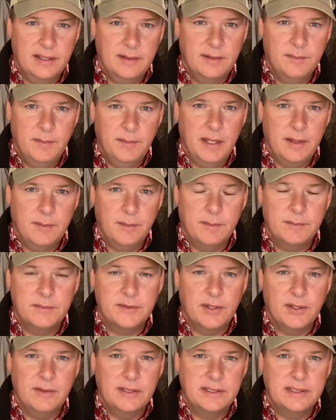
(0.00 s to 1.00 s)
minimum,
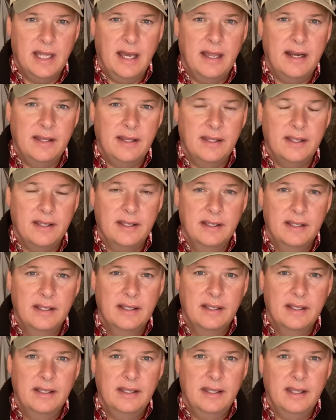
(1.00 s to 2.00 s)
so he's not in
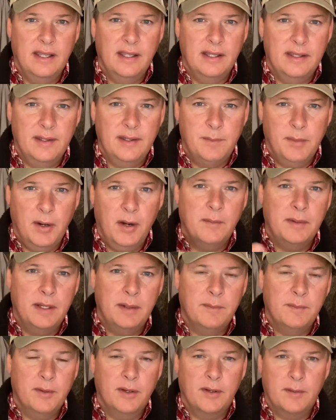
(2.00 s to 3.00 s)
the
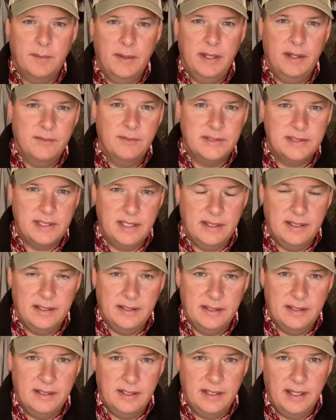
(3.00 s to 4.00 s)
permanent book, but he was in
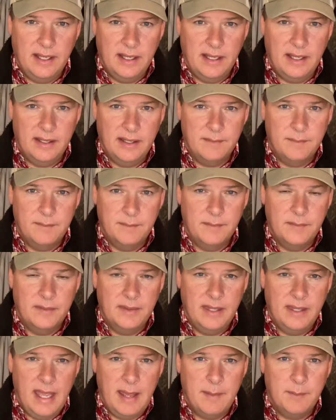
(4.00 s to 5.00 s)

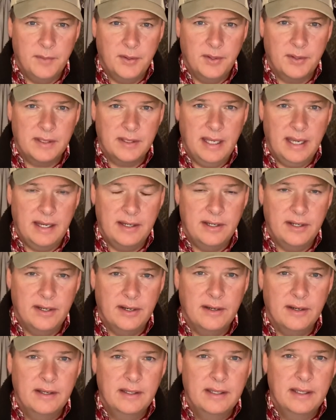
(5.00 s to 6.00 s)
that book that
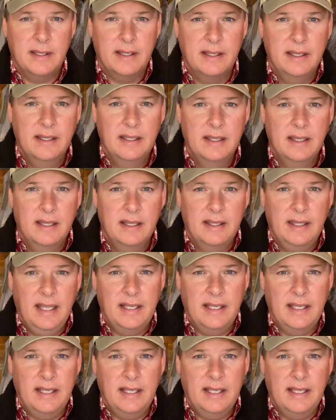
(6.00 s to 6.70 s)
year. That's